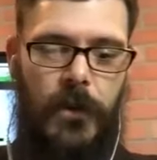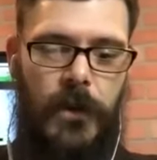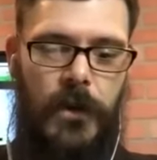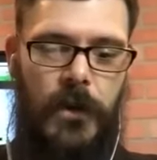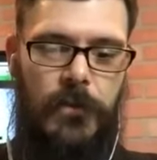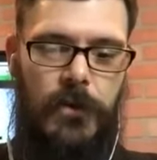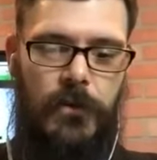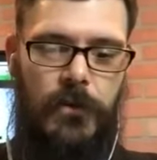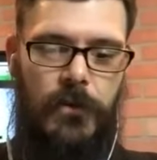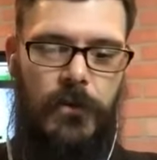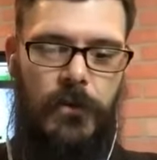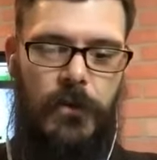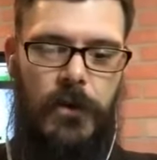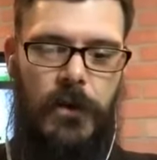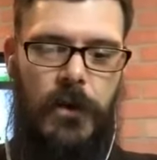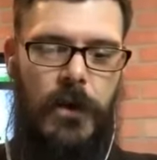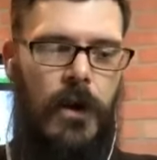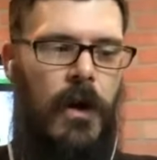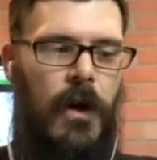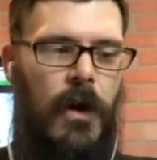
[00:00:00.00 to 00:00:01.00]
Absolutely.
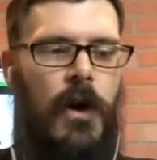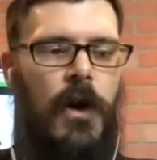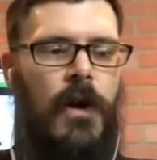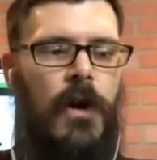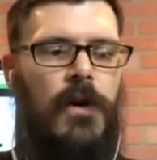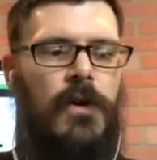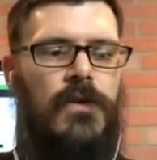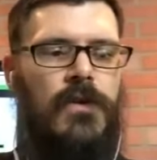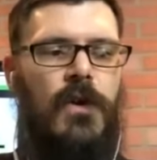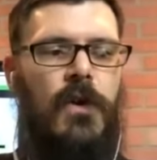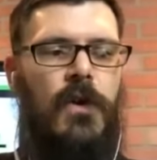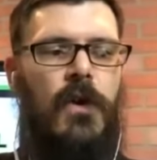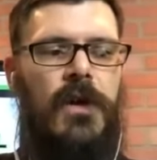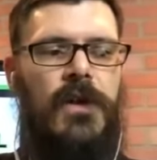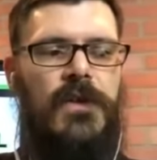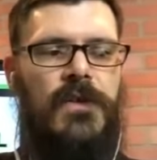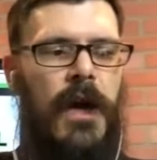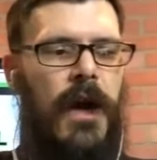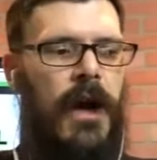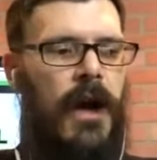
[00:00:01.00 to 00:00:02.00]
So
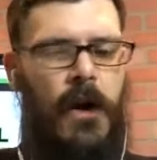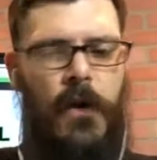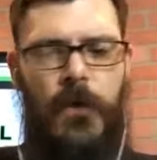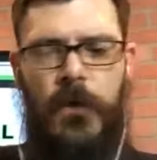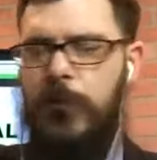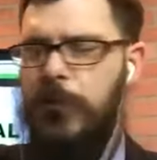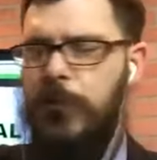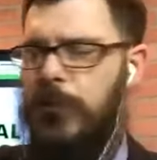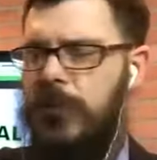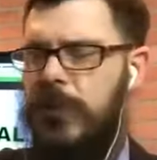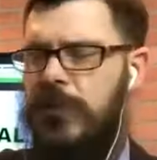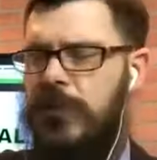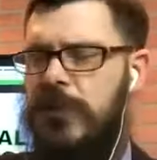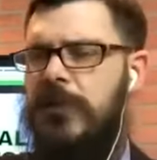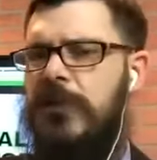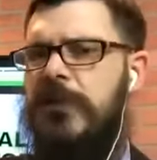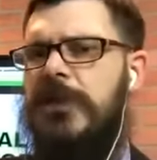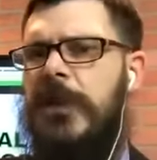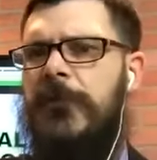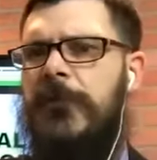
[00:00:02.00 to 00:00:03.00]
is that how you position
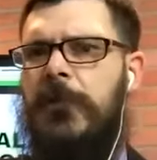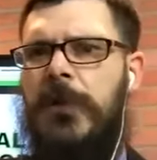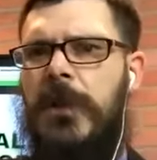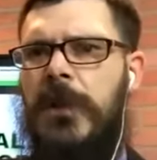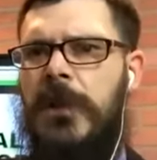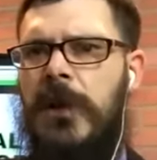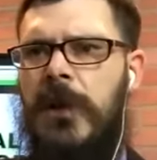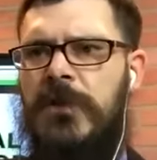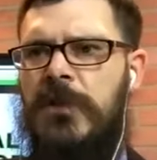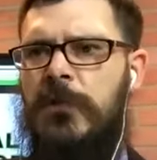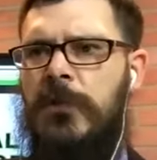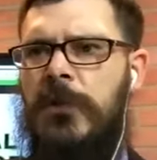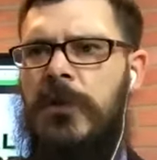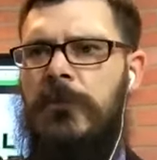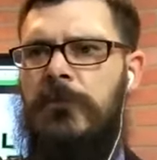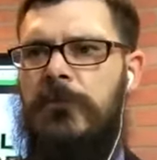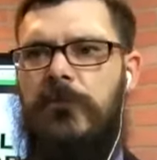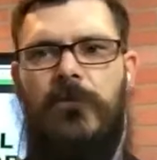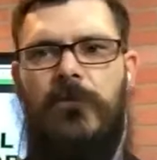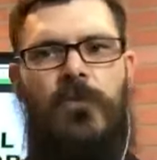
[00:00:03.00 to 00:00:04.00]
yourself with the customer?
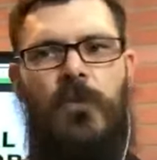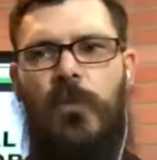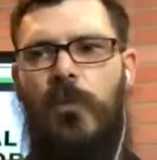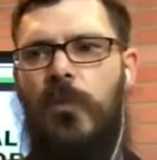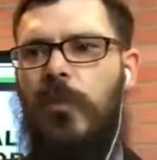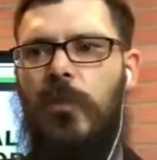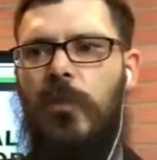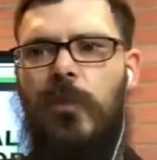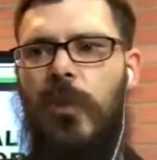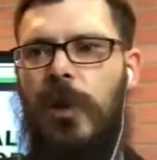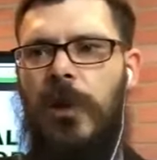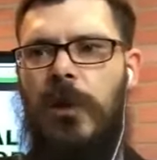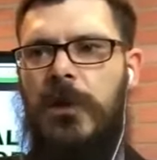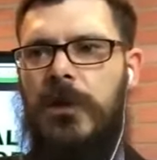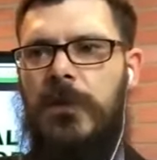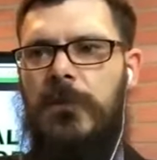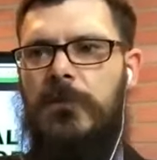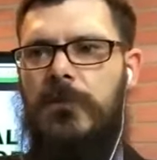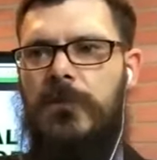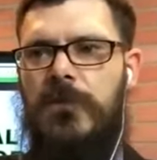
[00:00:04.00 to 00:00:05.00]
We're going
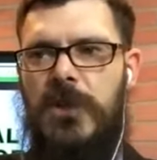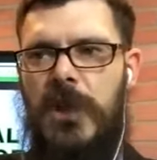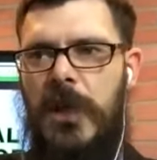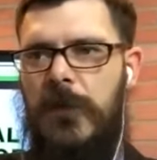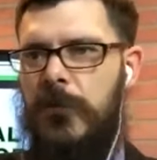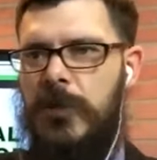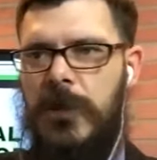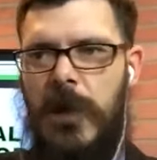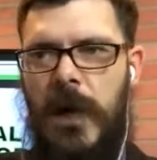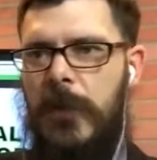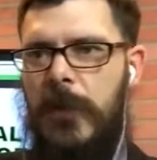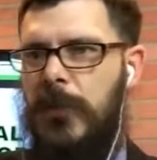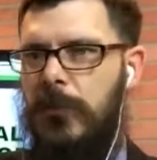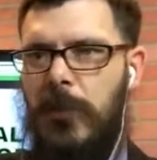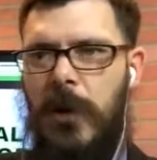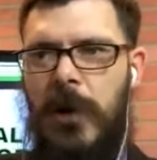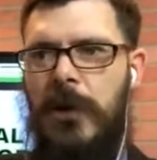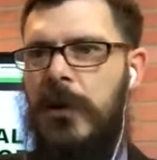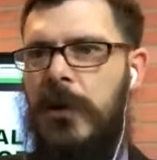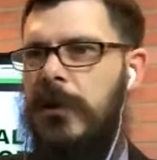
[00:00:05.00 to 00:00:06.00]
to save you time and
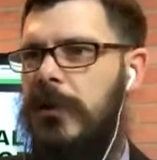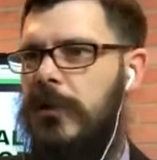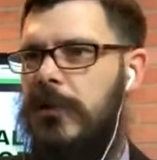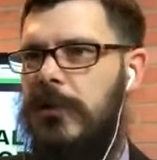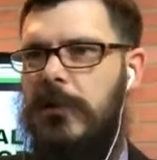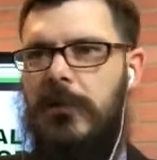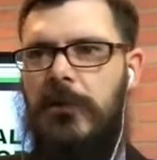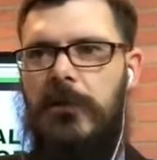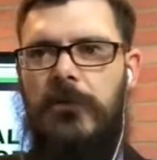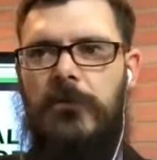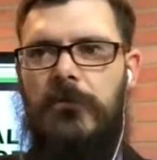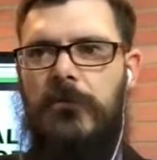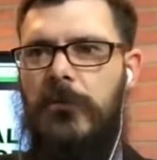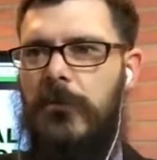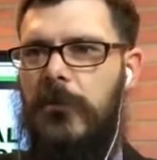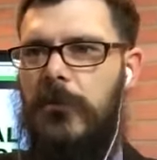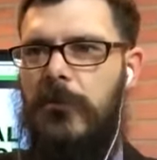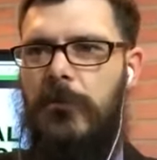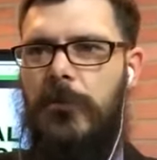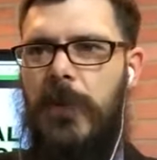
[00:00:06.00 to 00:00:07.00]
money and
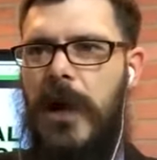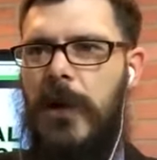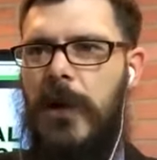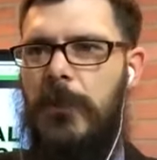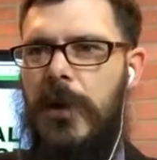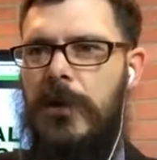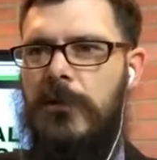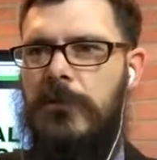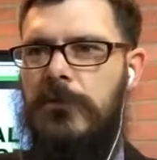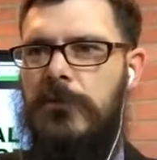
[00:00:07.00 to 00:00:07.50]
back pain?